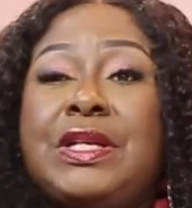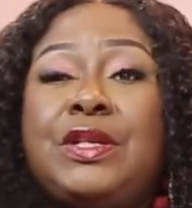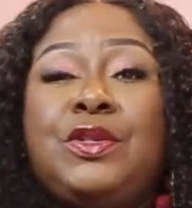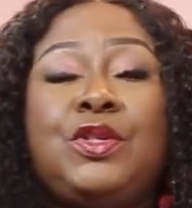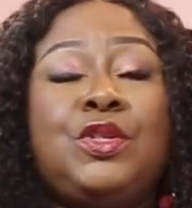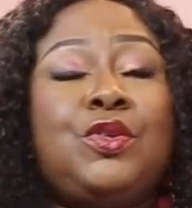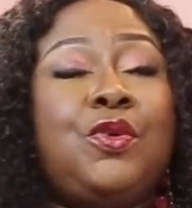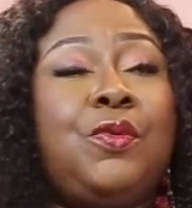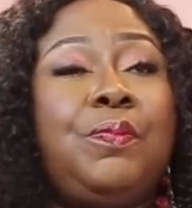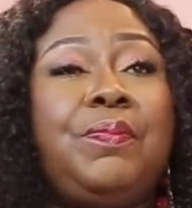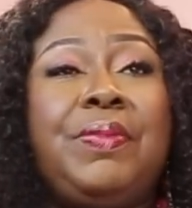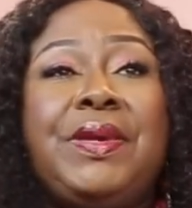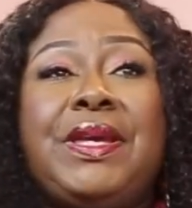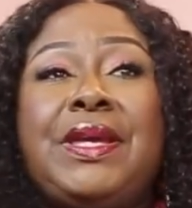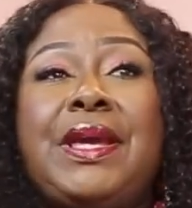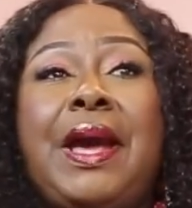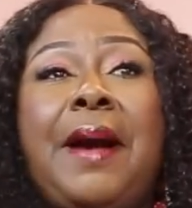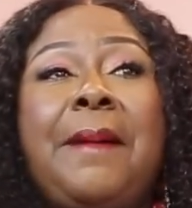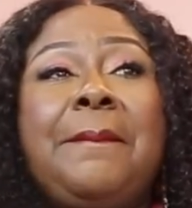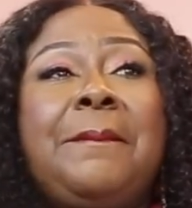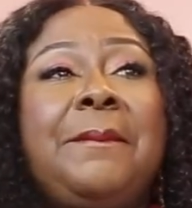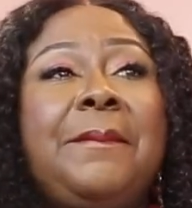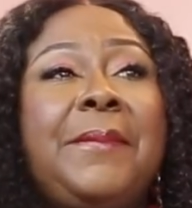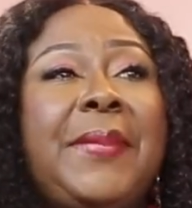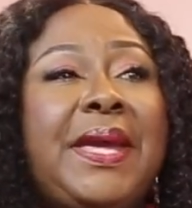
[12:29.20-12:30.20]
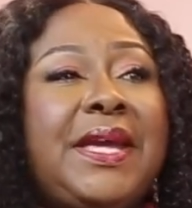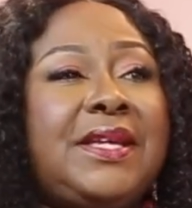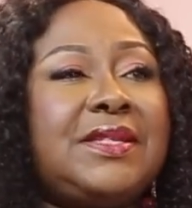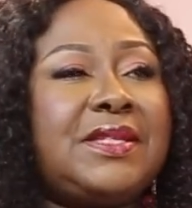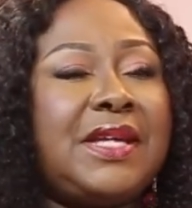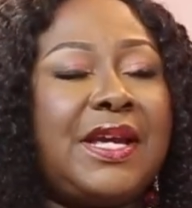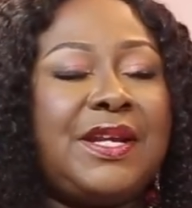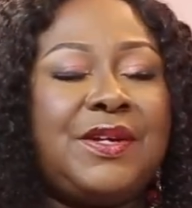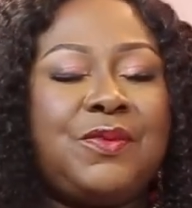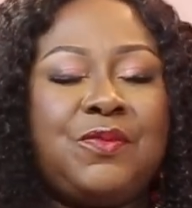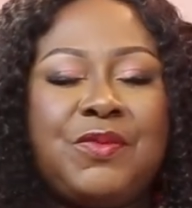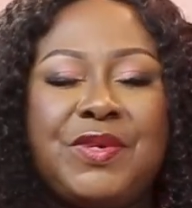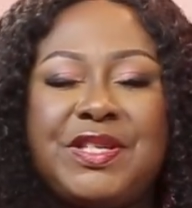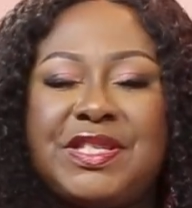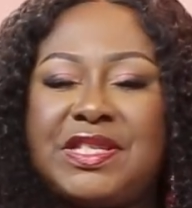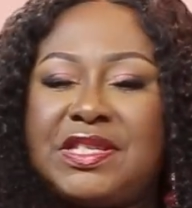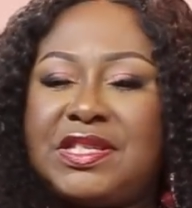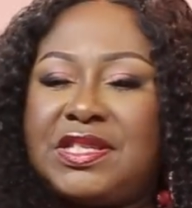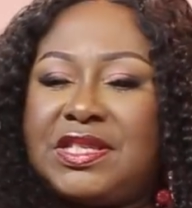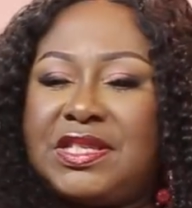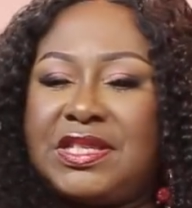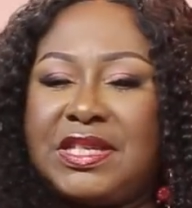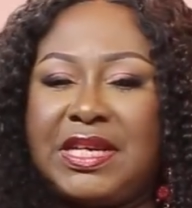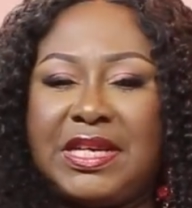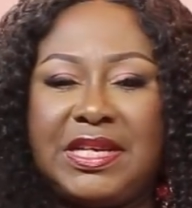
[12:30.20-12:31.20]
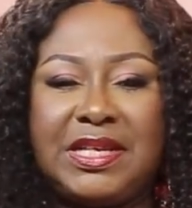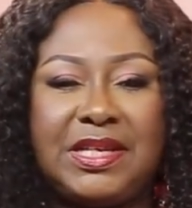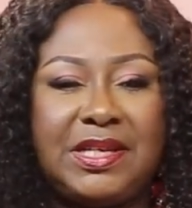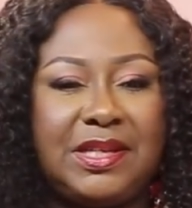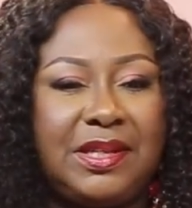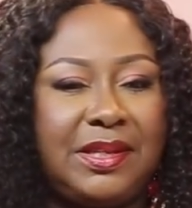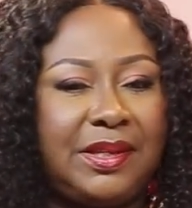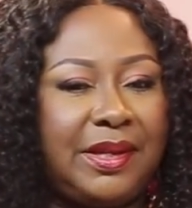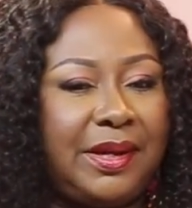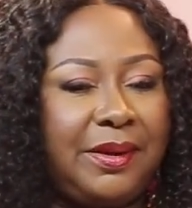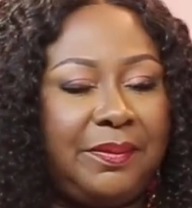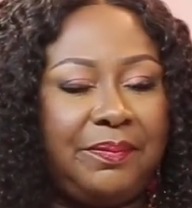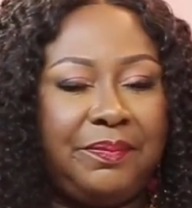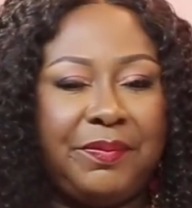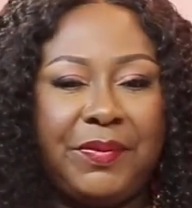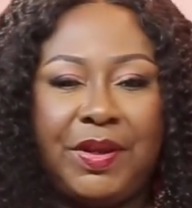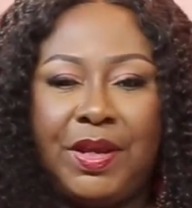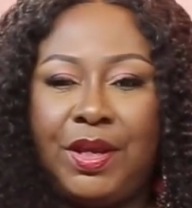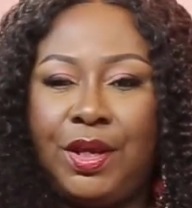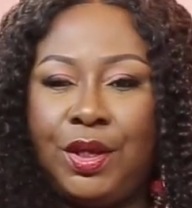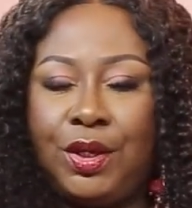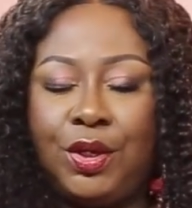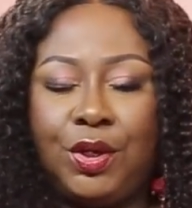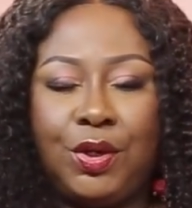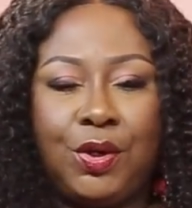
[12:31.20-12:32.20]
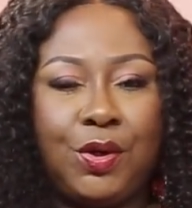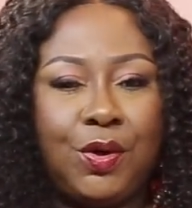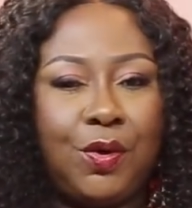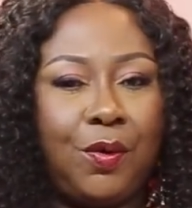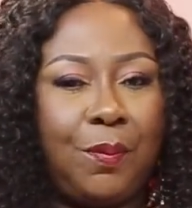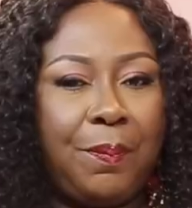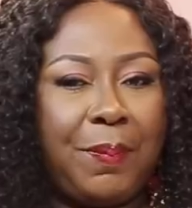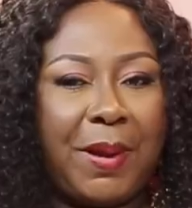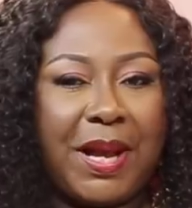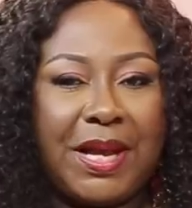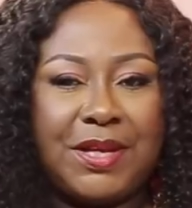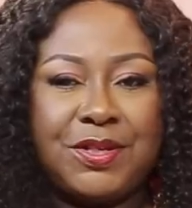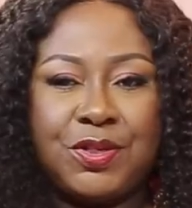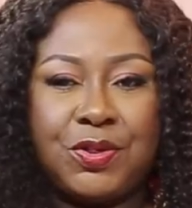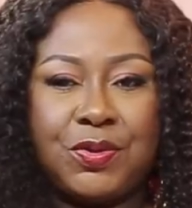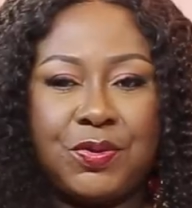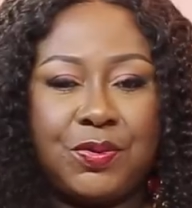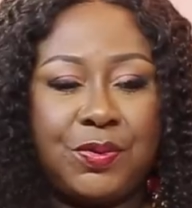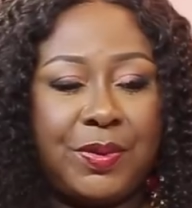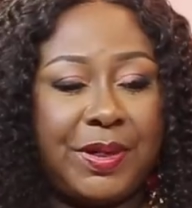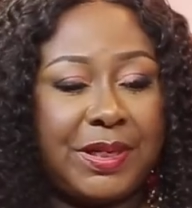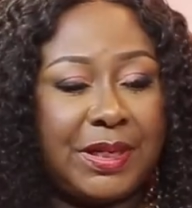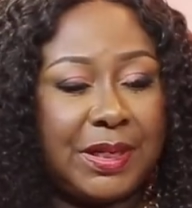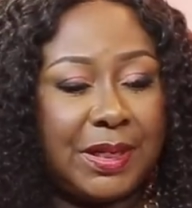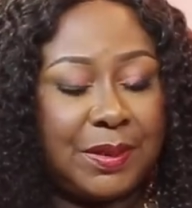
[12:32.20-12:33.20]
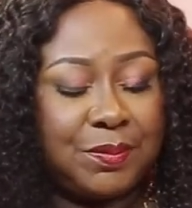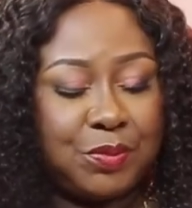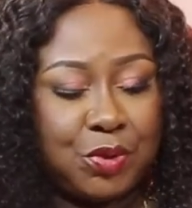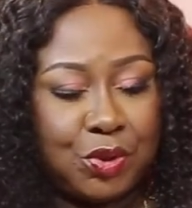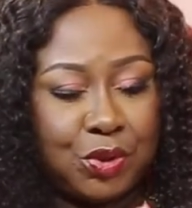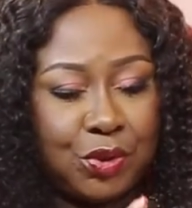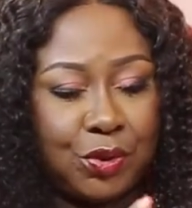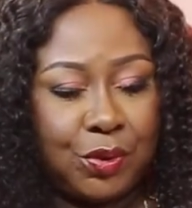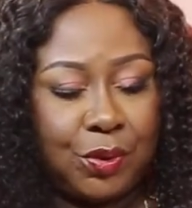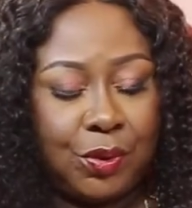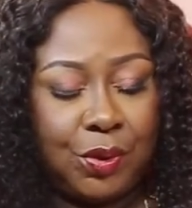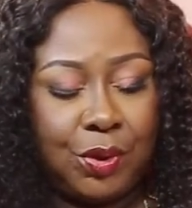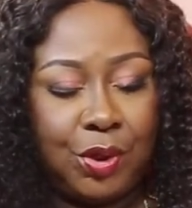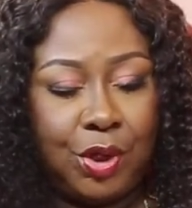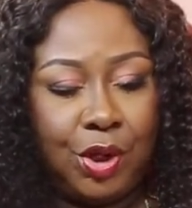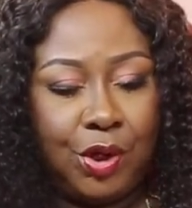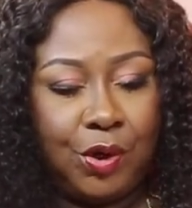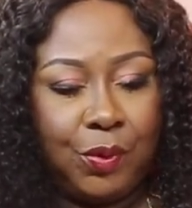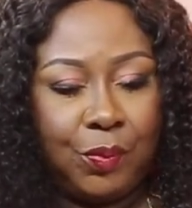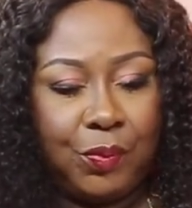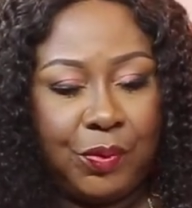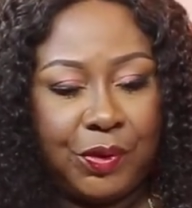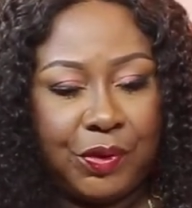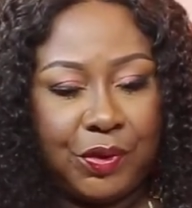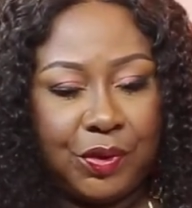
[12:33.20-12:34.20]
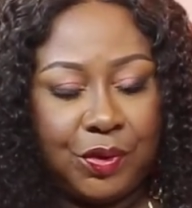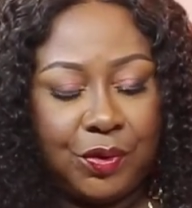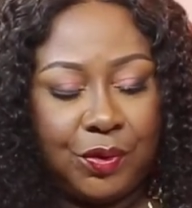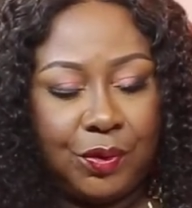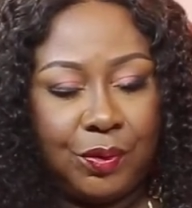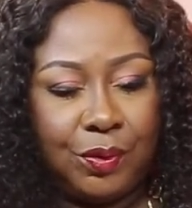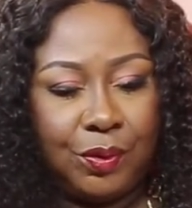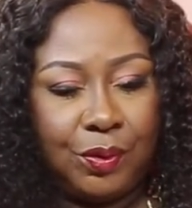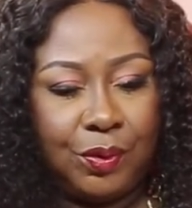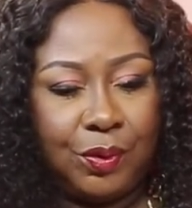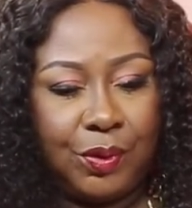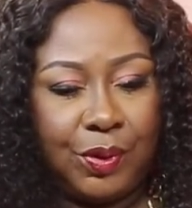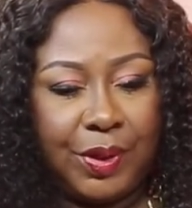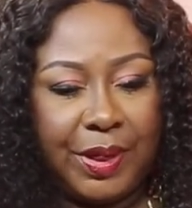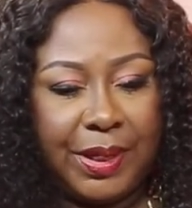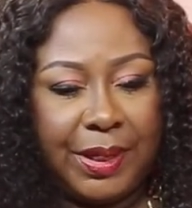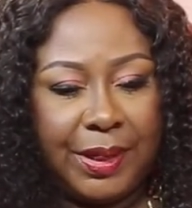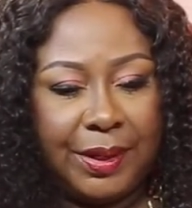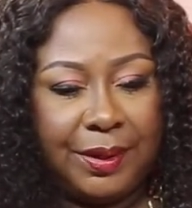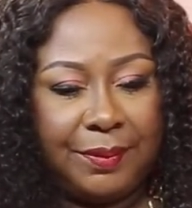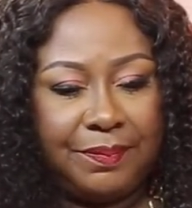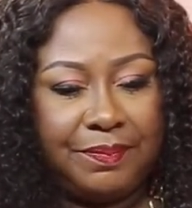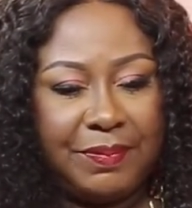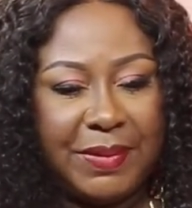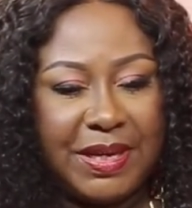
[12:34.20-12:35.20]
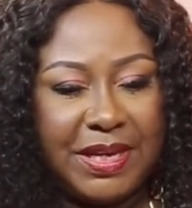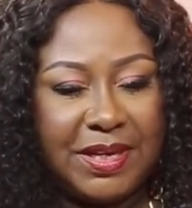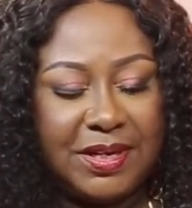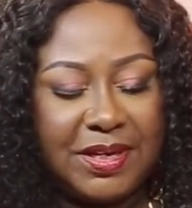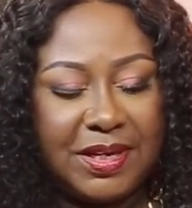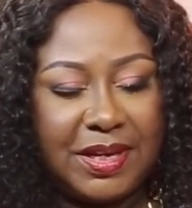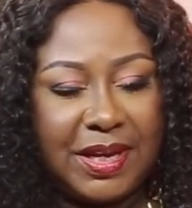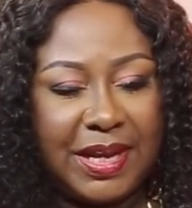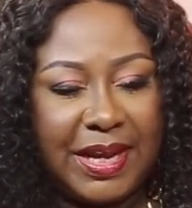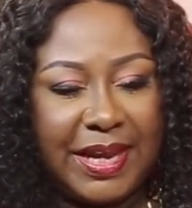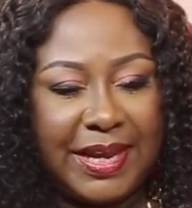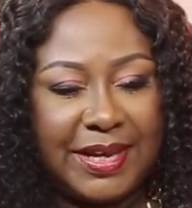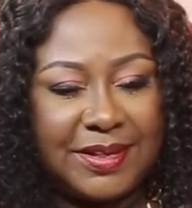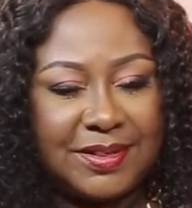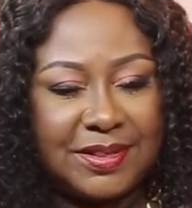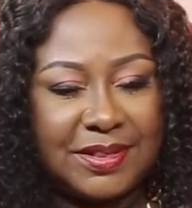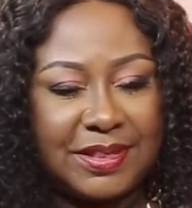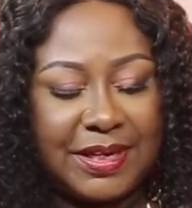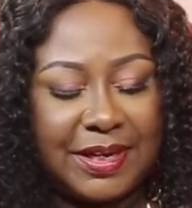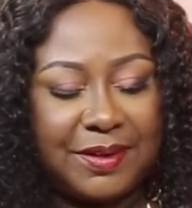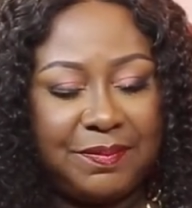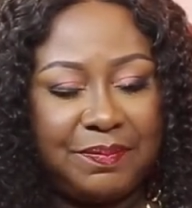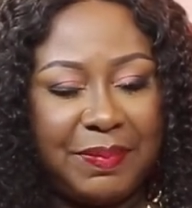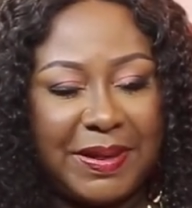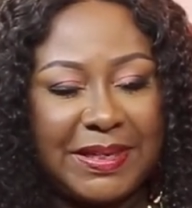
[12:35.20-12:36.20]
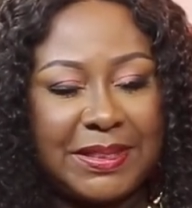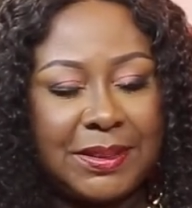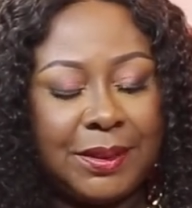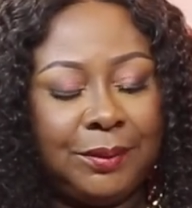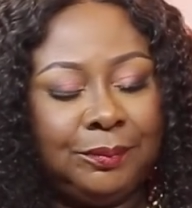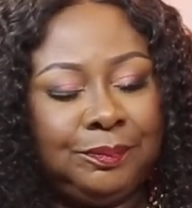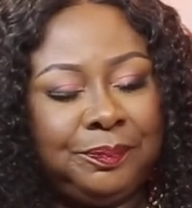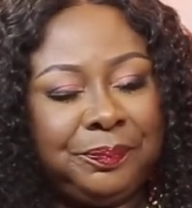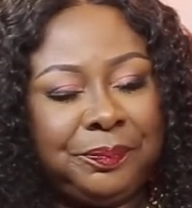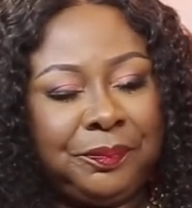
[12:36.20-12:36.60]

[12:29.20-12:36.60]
You'll be amazed, and we've seen them, pass through. And I'm sure with your media estate, but